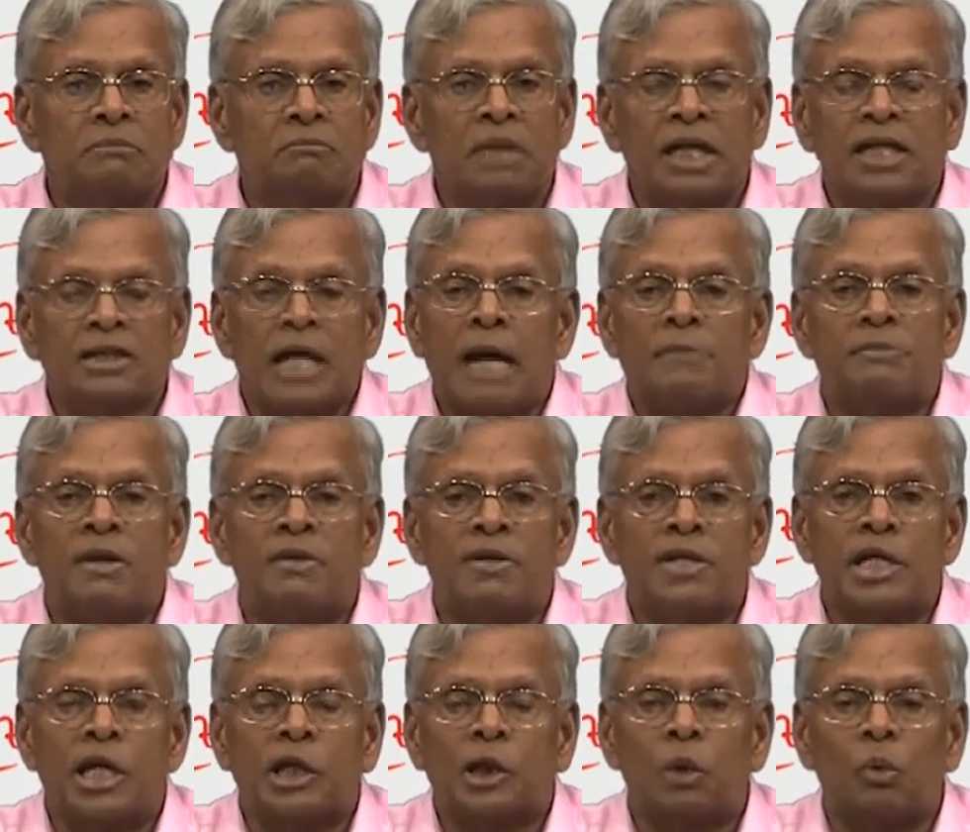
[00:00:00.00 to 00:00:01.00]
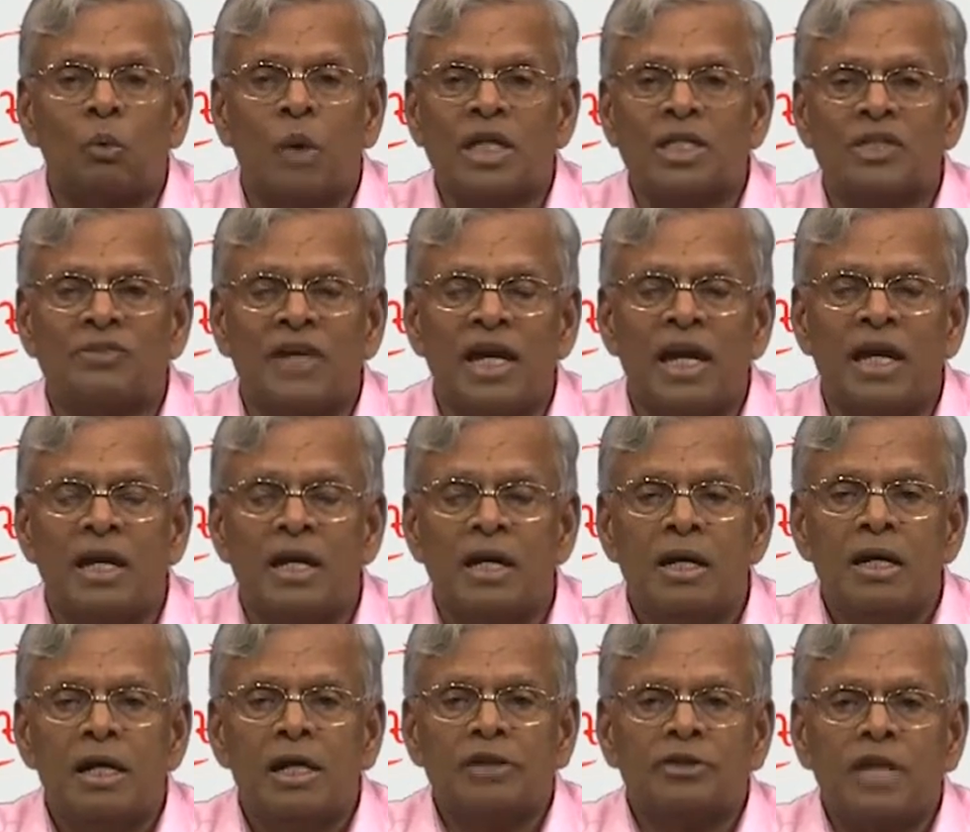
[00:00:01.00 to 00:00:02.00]
because observation network, once we
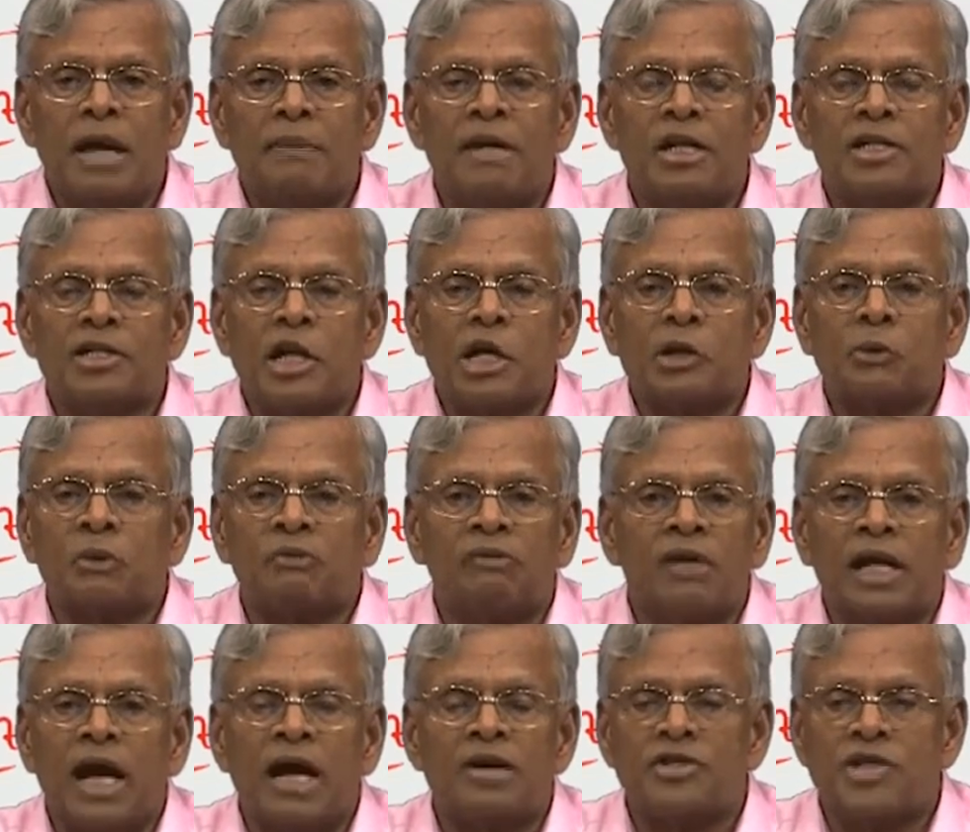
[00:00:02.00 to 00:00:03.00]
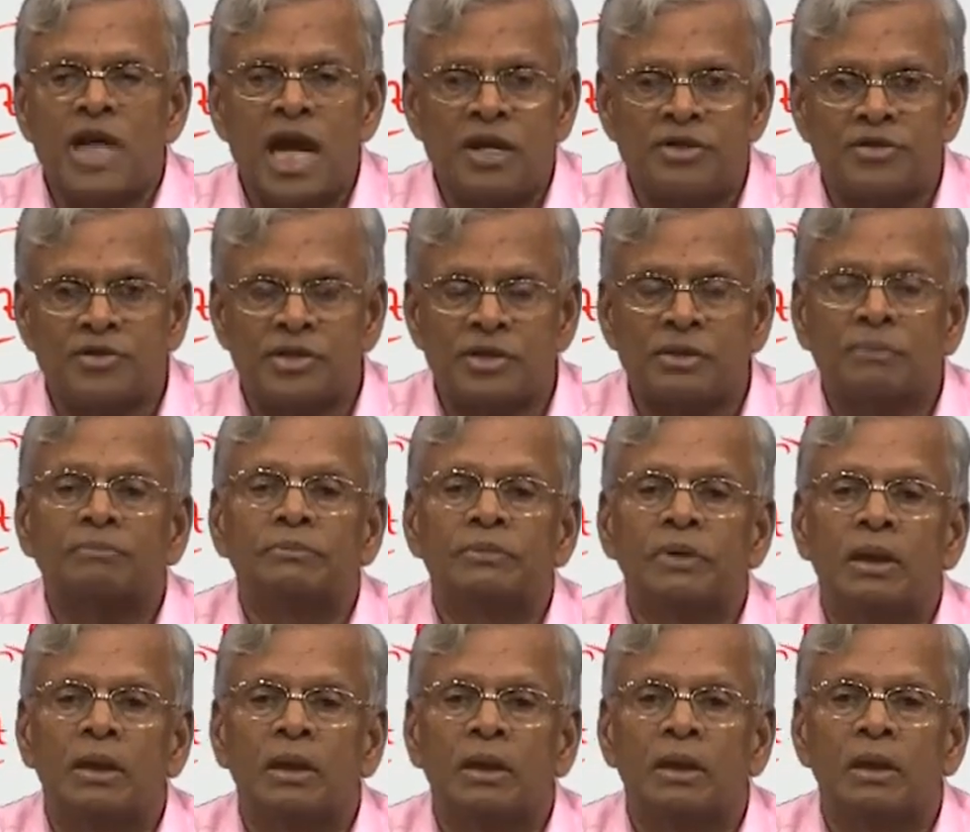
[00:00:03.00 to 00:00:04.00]
establish a network, we can't change.
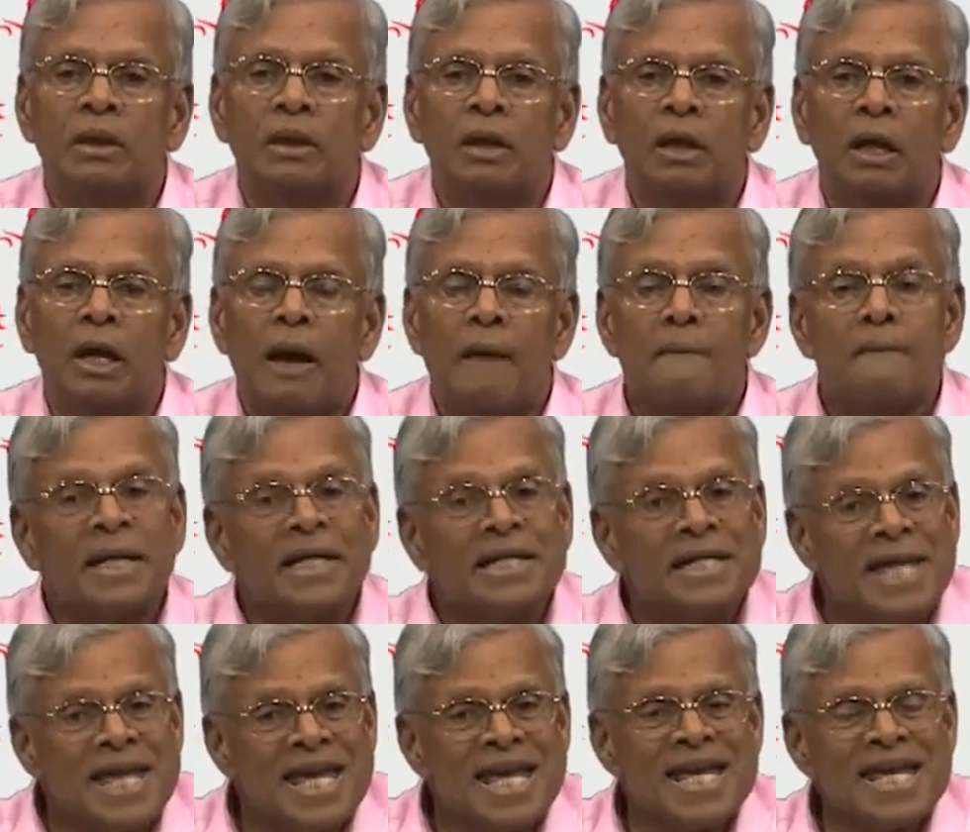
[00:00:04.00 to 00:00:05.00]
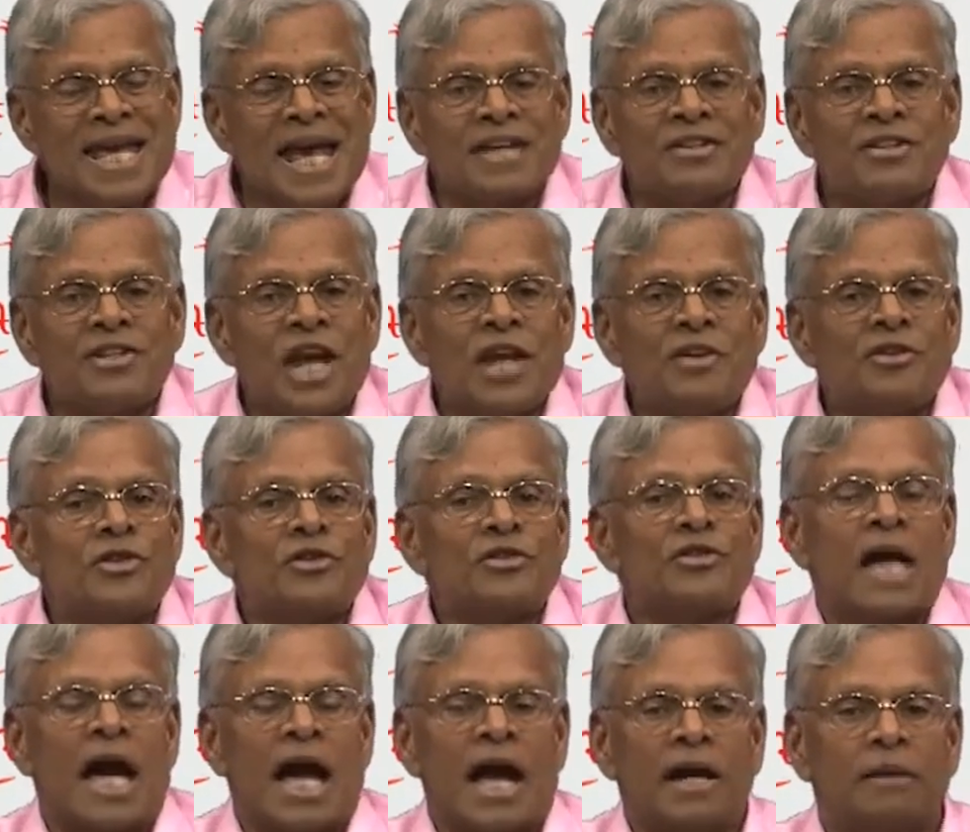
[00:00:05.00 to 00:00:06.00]
But D can change in
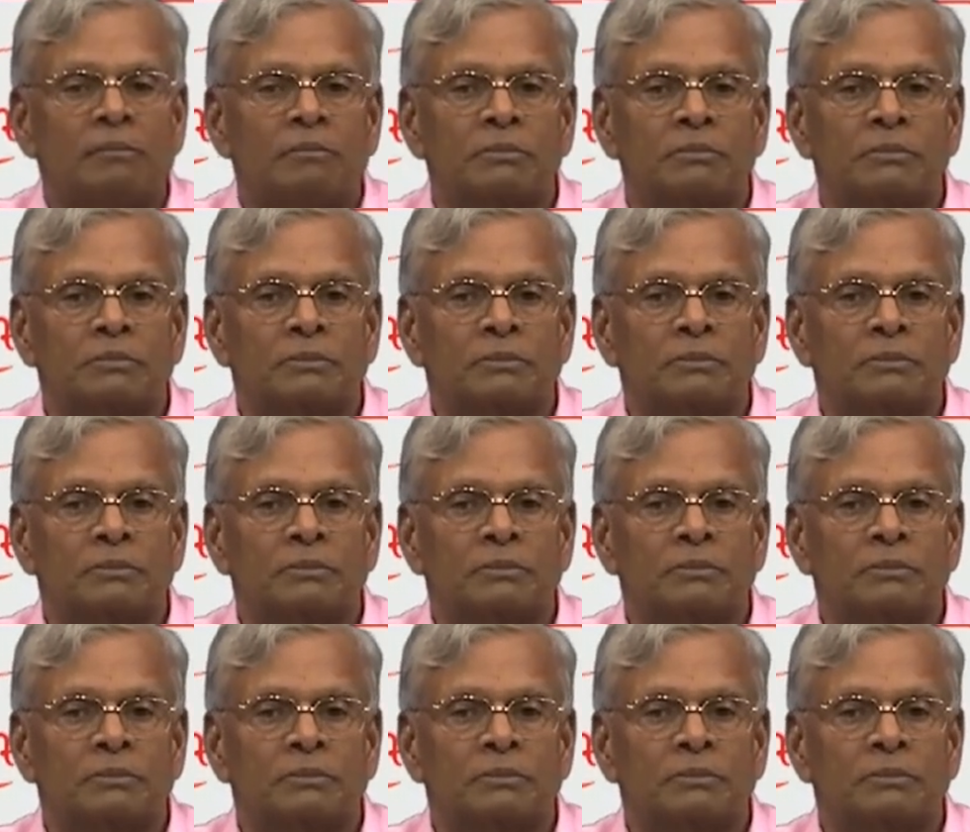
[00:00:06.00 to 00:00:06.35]
time.